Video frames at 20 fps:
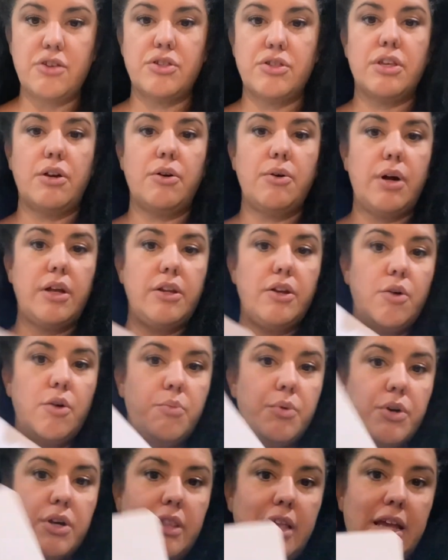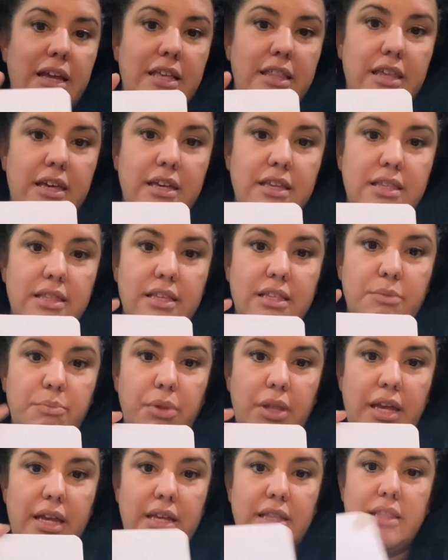So a notebook like this that's
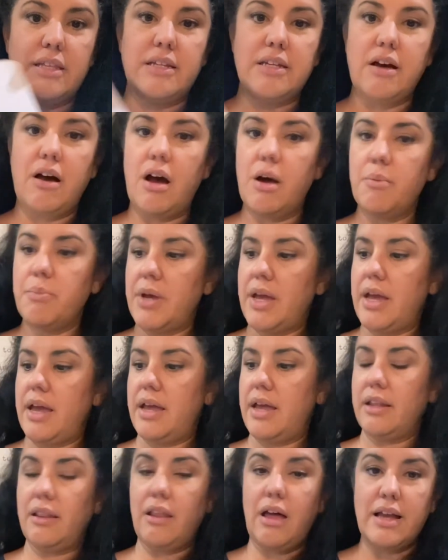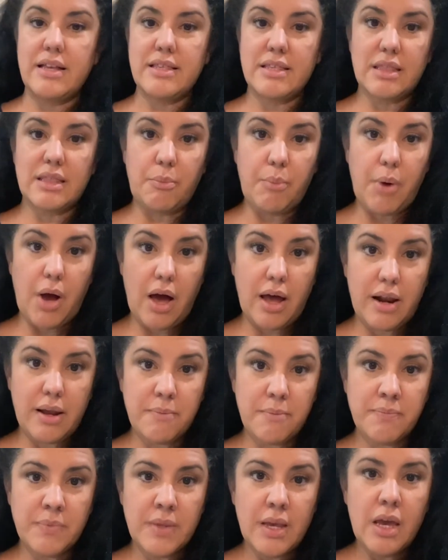blank at the top and lines at the
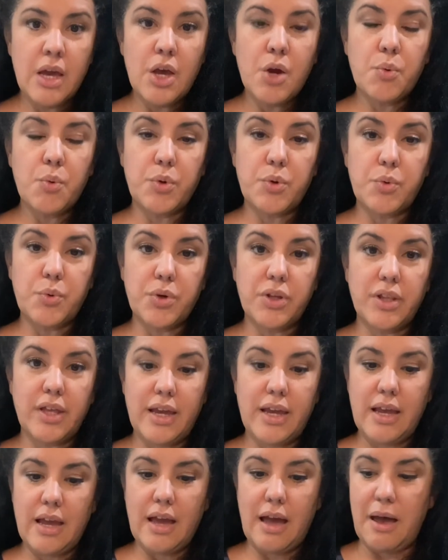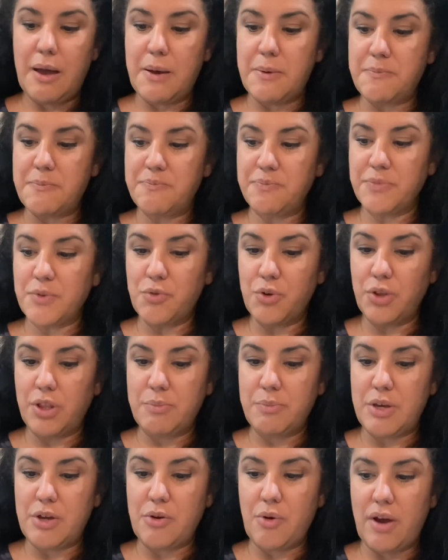bottom would really, really
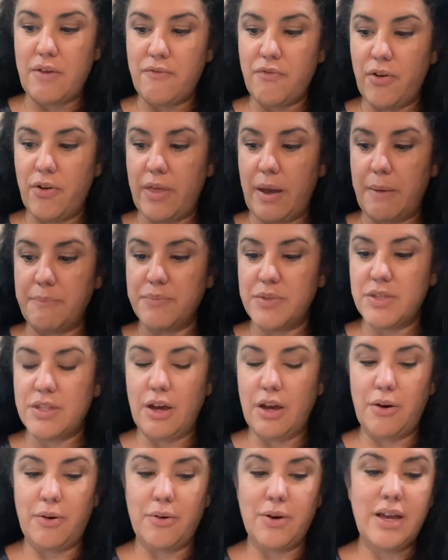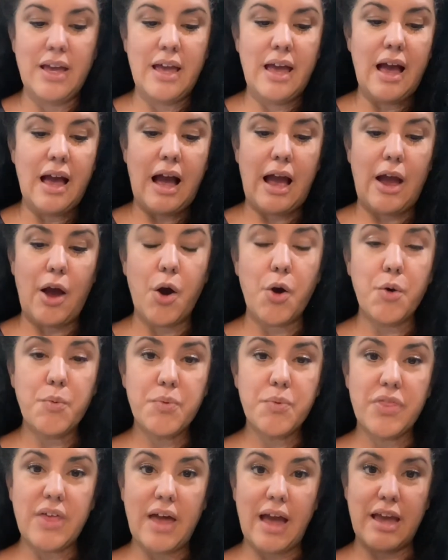be great for them. So I hope
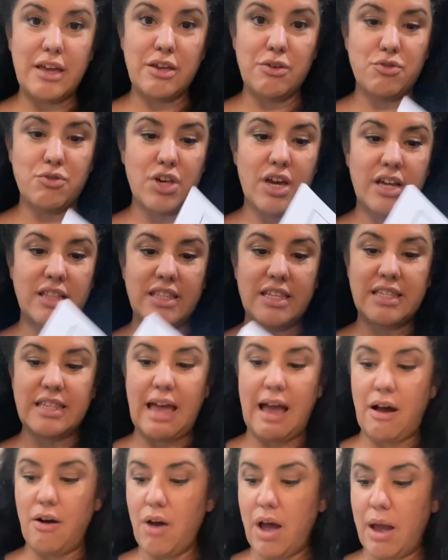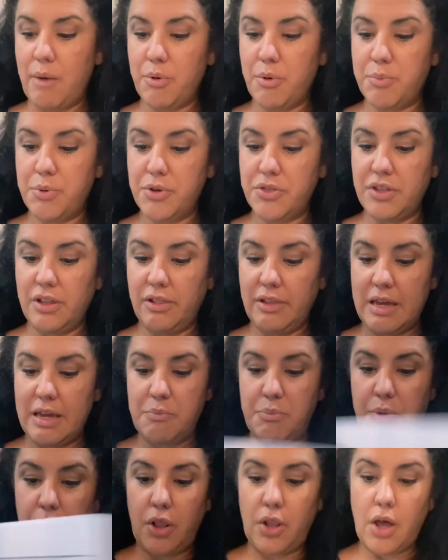that you check this out. I will put the link
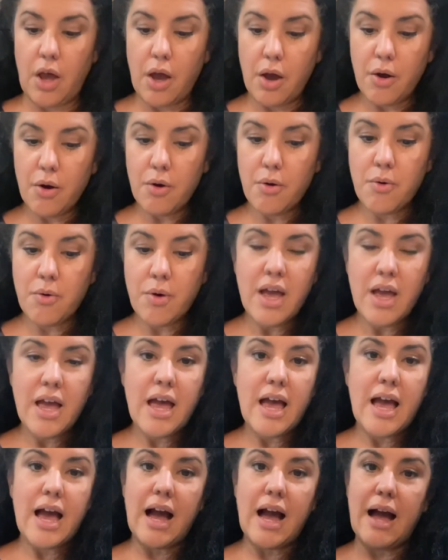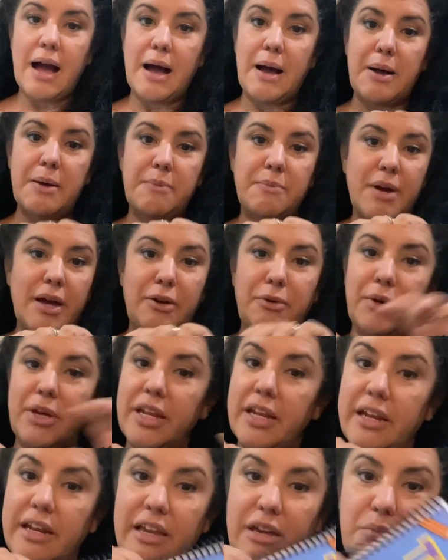below. I don't get
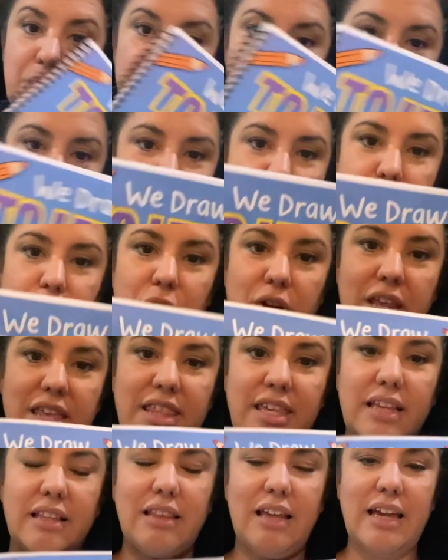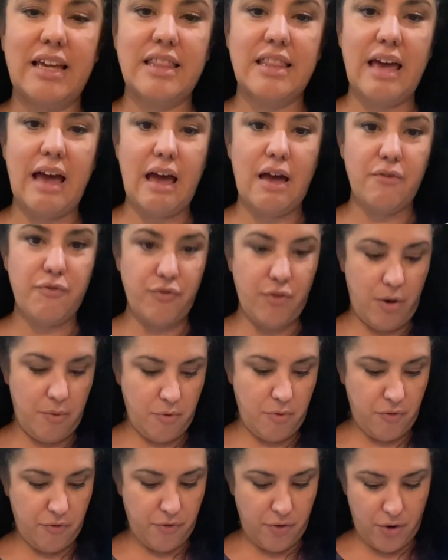any commissions or anything like that from
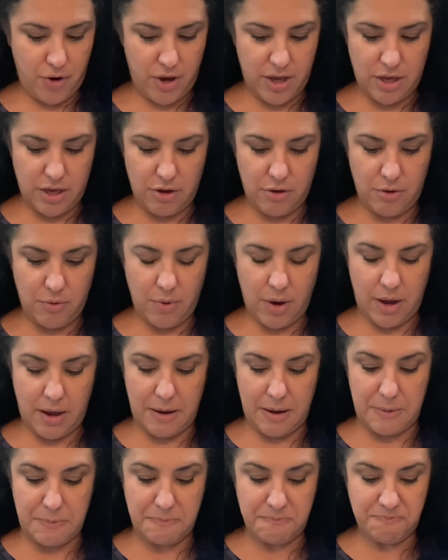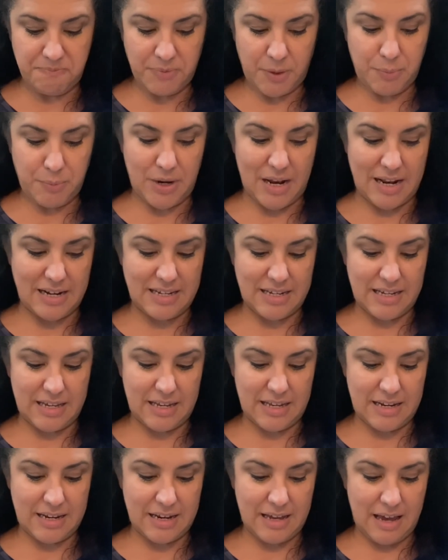referring you, but I
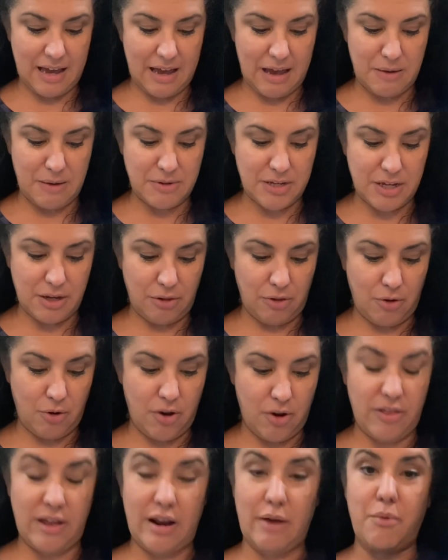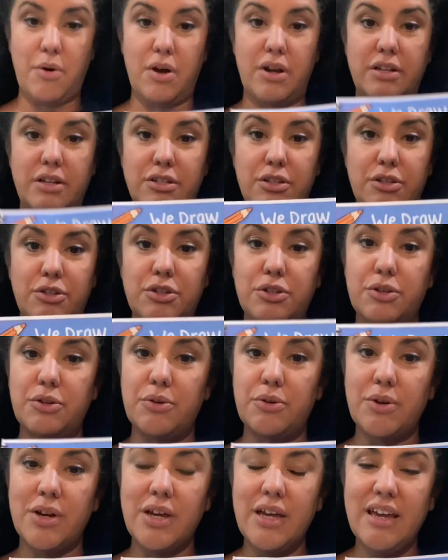did tell Laura that I wanted to
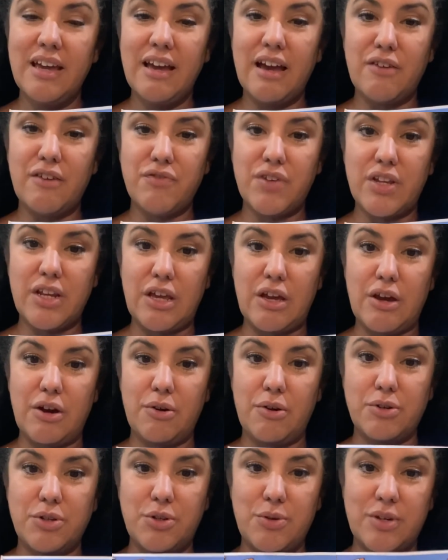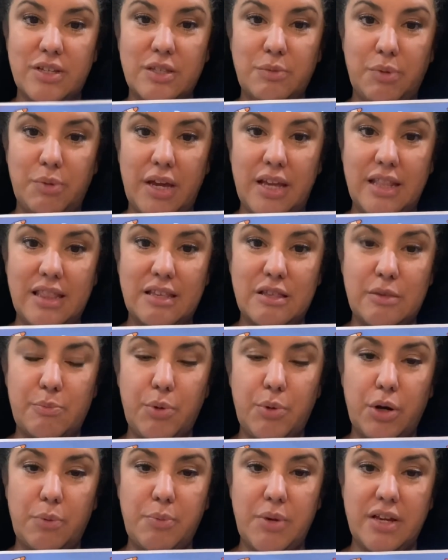do a video to explain this
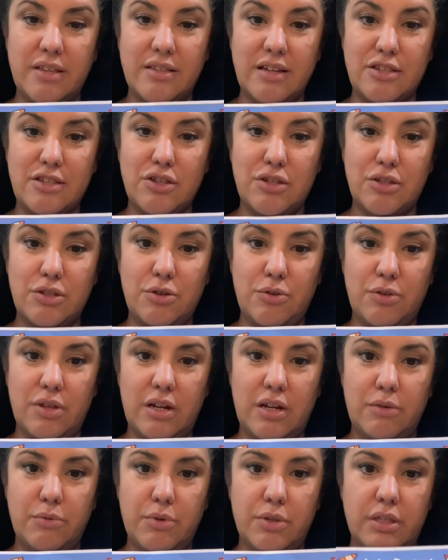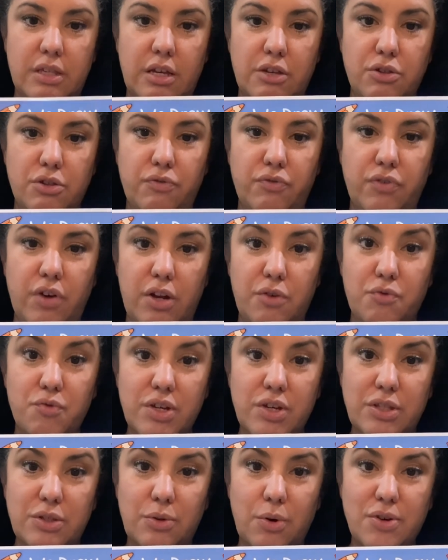book because I just knew that it was such a fun
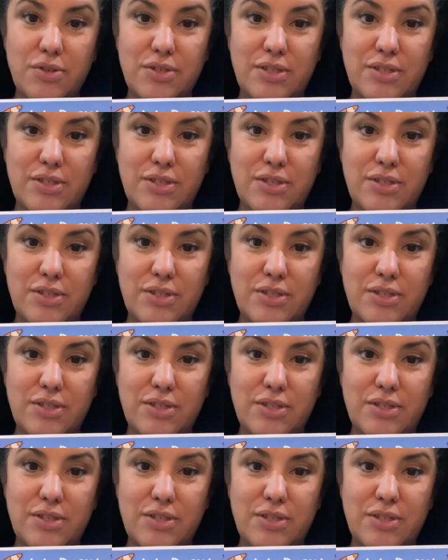resource.